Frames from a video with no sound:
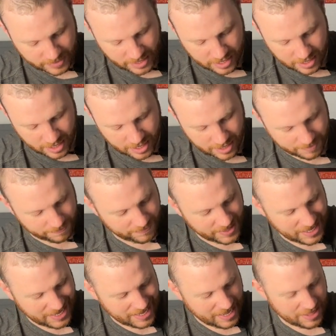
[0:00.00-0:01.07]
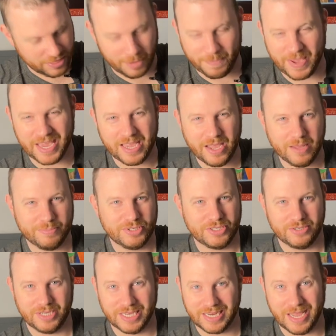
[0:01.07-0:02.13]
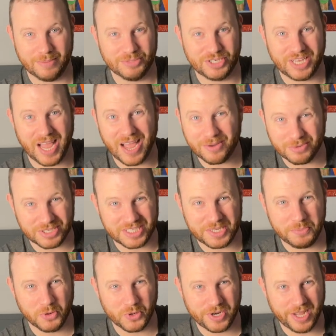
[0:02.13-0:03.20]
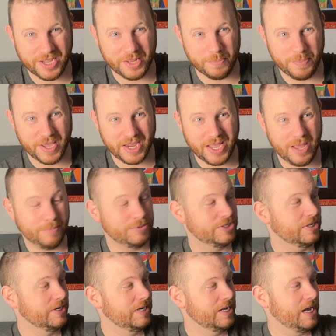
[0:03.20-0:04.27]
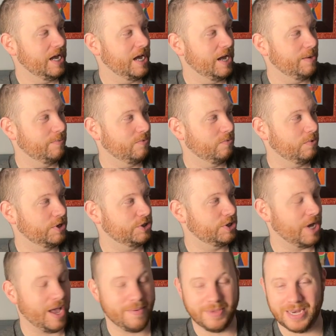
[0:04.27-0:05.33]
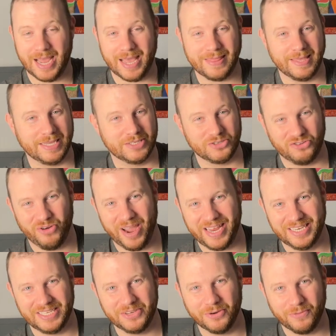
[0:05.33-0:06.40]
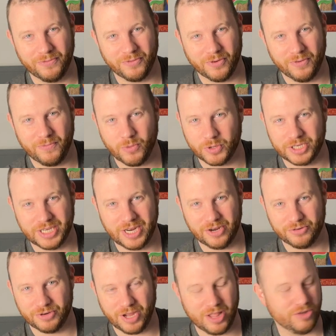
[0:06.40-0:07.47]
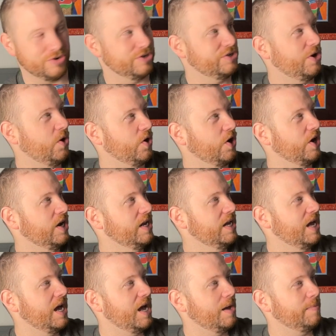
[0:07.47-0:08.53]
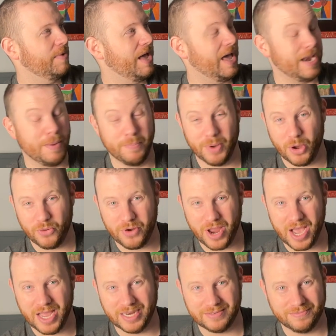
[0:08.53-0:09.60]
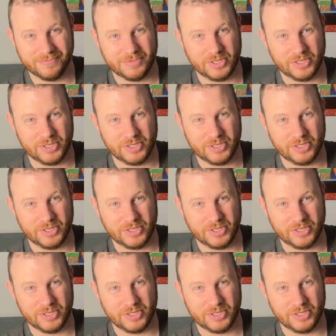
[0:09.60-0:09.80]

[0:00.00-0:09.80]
The pickups, it comes stock with Seymour Duncan pickups, which, I think is a great deal for a $1,400 guitar. And a bone nut,